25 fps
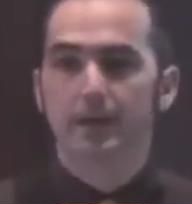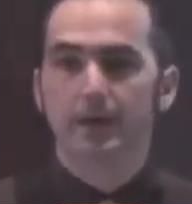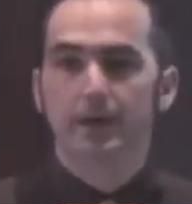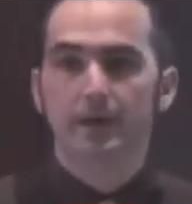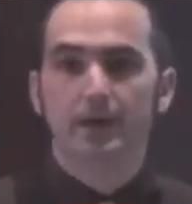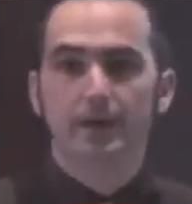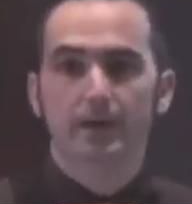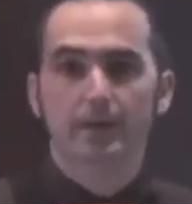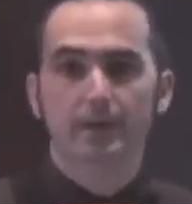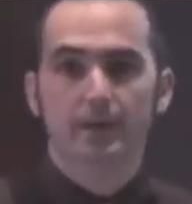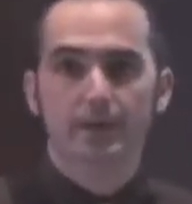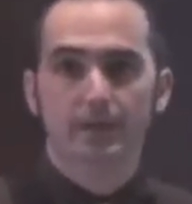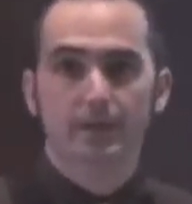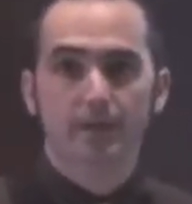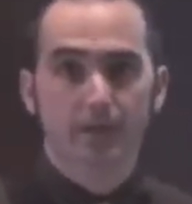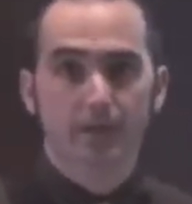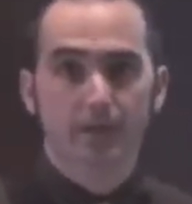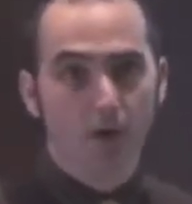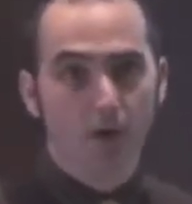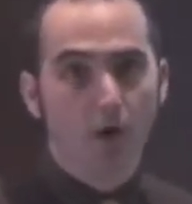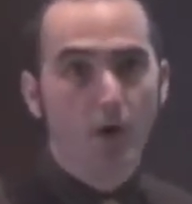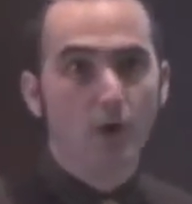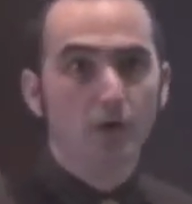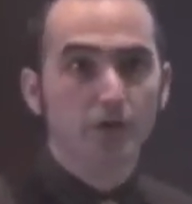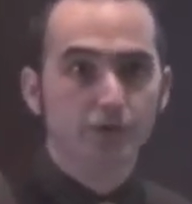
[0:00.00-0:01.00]
uh,
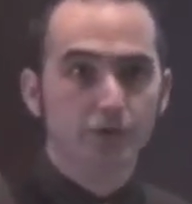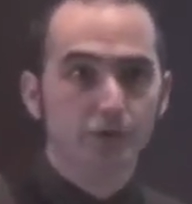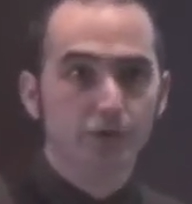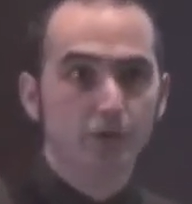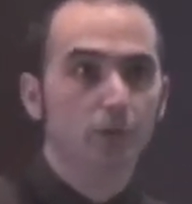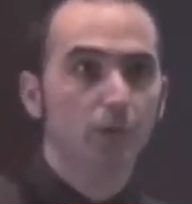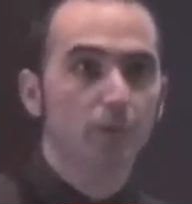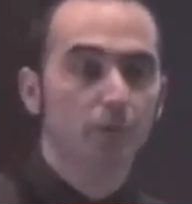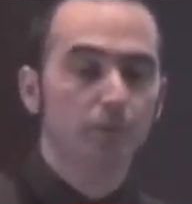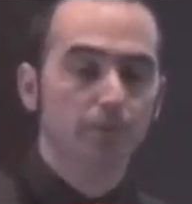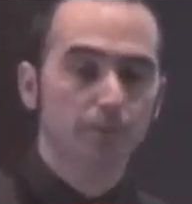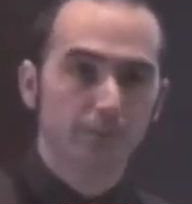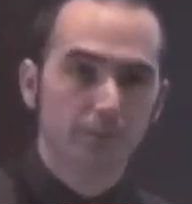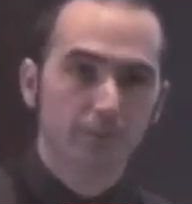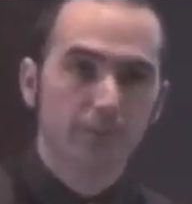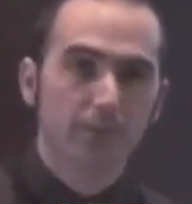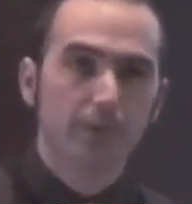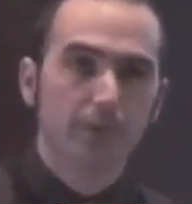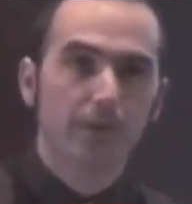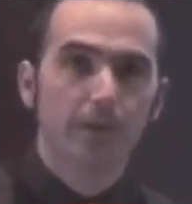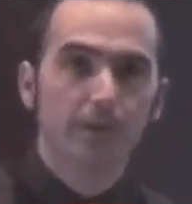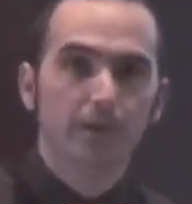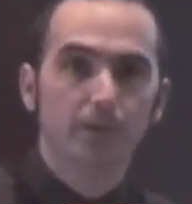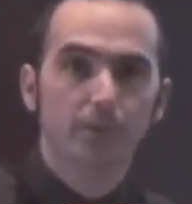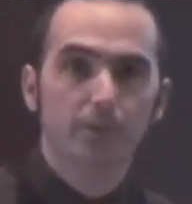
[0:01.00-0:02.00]
also
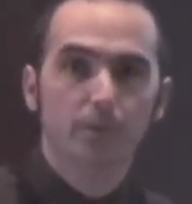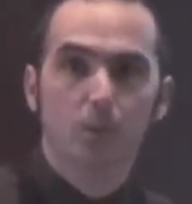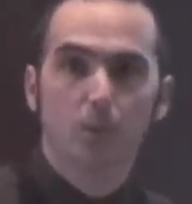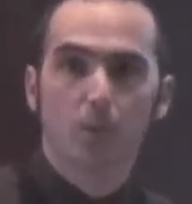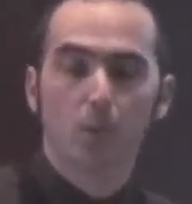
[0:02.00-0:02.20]
uh,